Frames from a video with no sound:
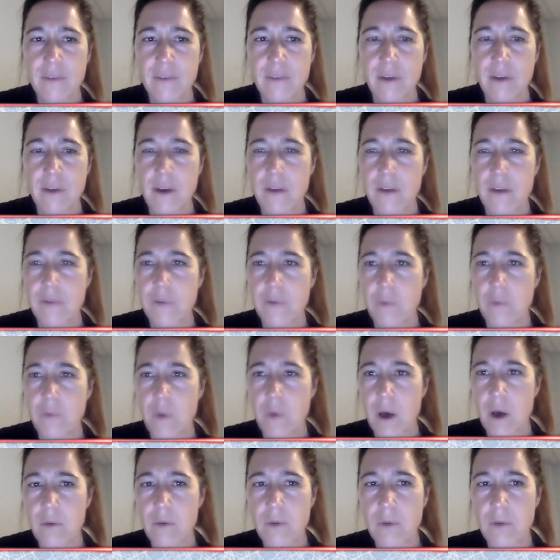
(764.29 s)
off the
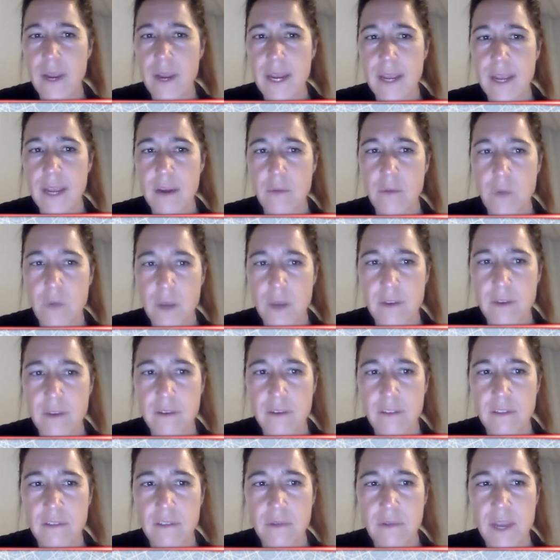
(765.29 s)
wall right here, 1, 2,
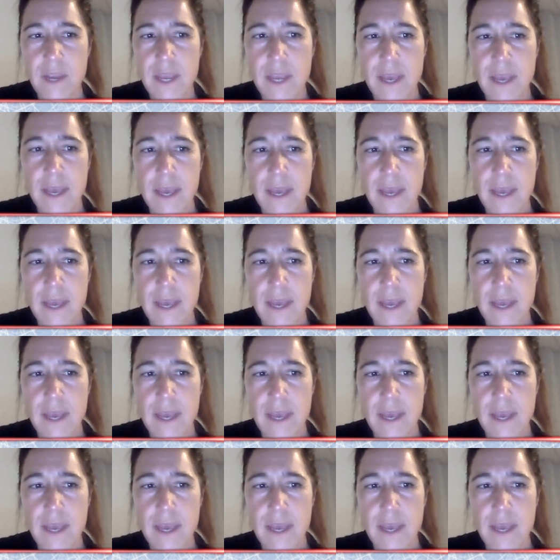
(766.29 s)
3.